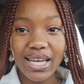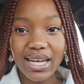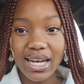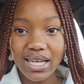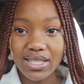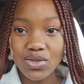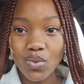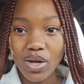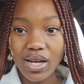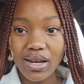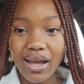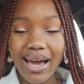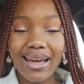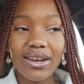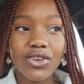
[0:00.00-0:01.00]
a nice one.
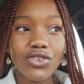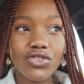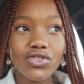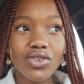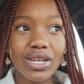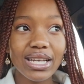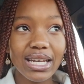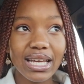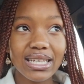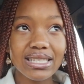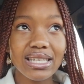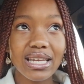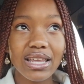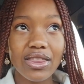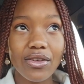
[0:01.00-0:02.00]
I usually like
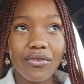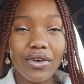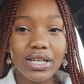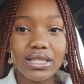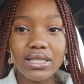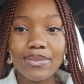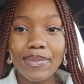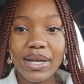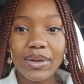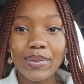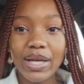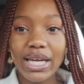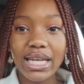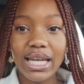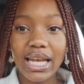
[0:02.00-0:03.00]
sitting in the front, but I'm
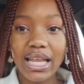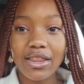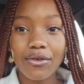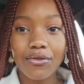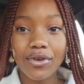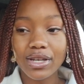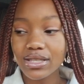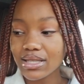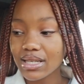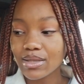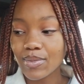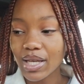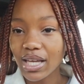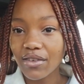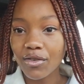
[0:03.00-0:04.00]
not gonna lie, the front has
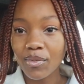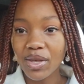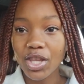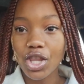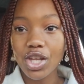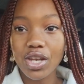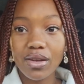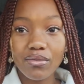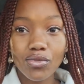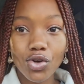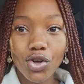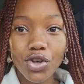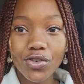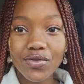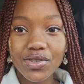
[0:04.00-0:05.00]
been giving me the
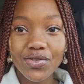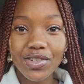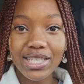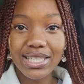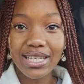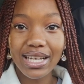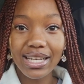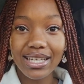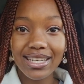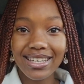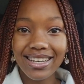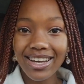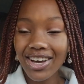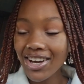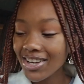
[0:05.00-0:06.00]
nerves recently,
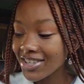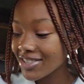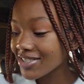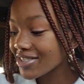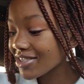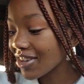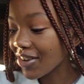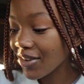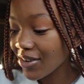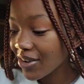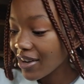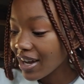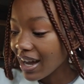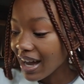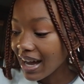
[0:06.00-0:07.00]
so
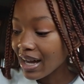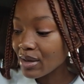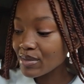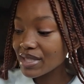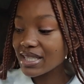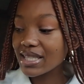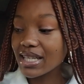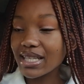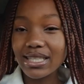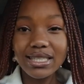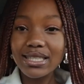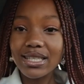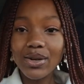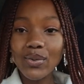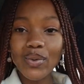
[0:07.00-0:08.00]
I'm just gonna
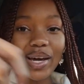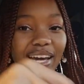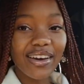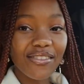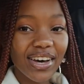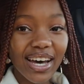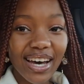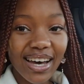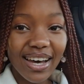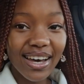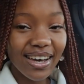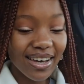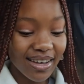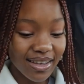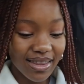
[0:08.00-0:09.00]
sit wherever
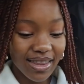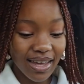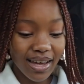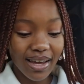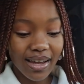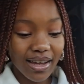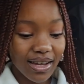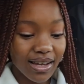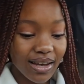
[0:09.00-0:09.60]
they